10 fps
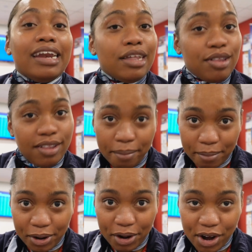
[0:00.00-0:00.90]

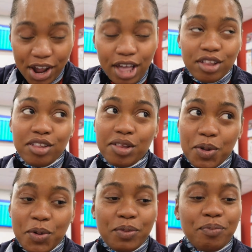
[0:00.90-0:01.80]
December
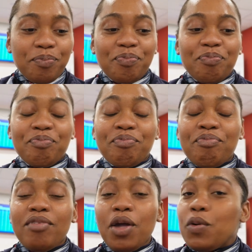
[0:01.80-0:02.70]
so
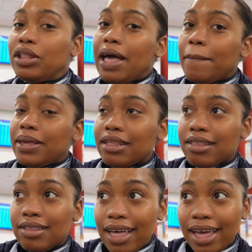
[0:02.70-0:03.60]
with that being
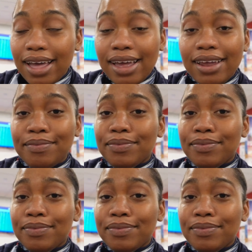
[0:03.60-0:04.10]
said